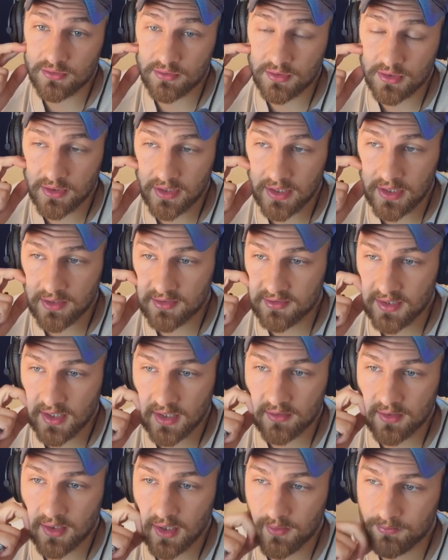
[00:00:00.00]
areas,
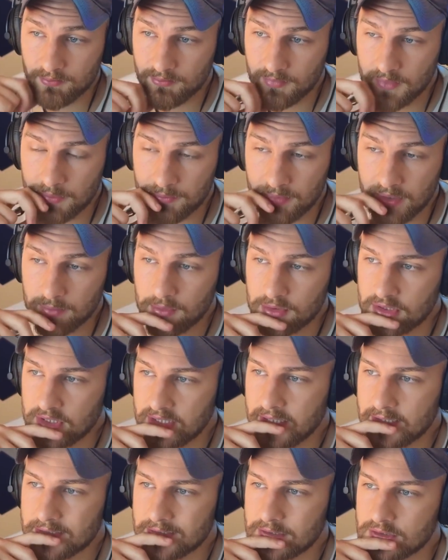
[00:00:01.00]
not big
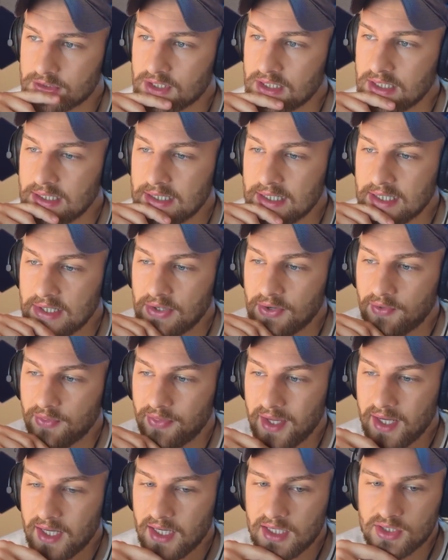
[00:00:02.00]
multinationals,
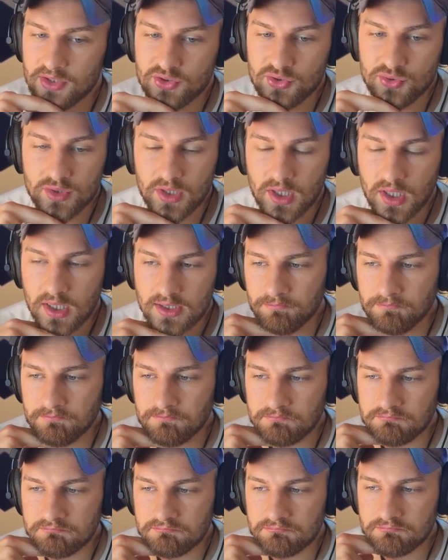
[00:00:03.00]
they do not
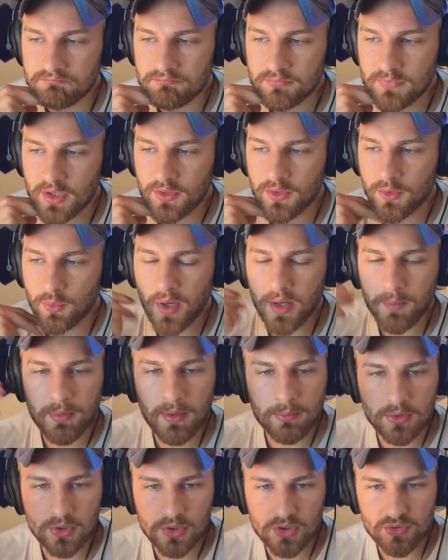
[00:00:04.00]
the way
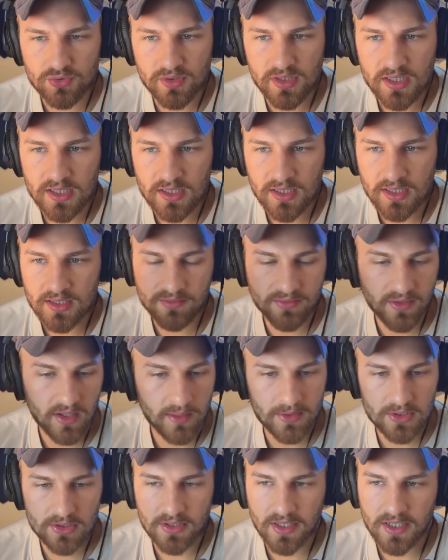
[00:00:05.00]
people are treated is very
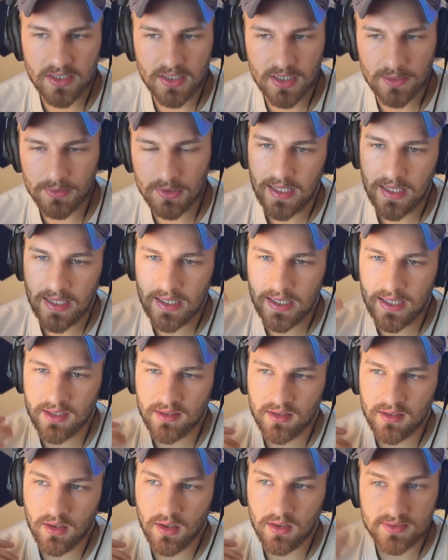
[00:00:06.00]
much like a number,
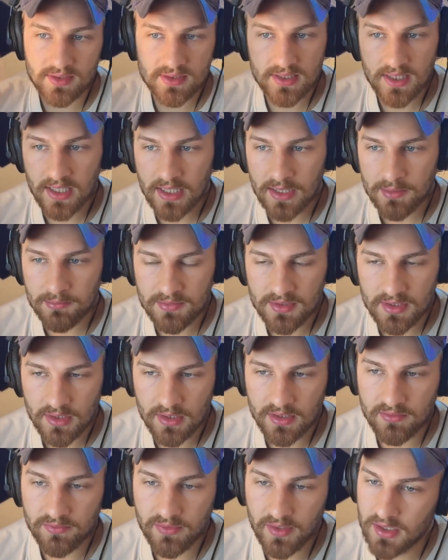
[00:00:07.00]
and oftentimes,
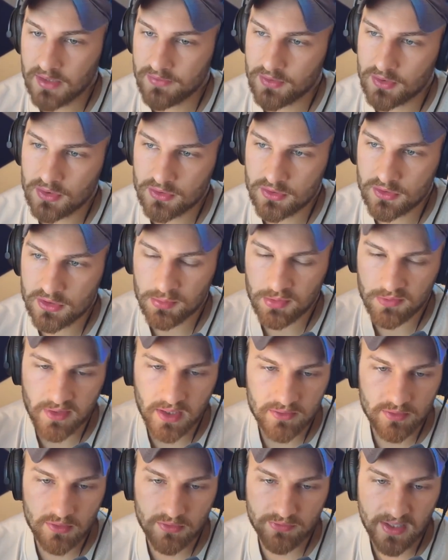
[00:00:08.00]
it's very difficult to
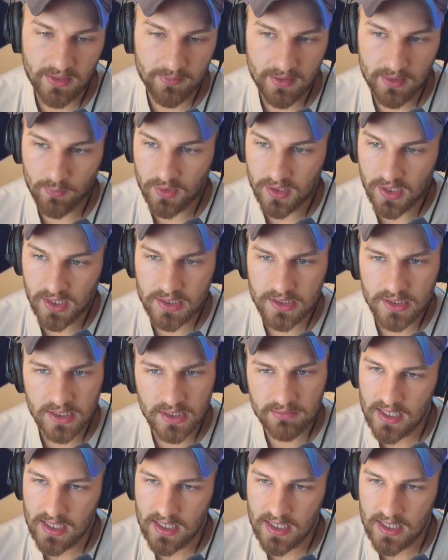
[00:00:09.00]
provide for a family on one income,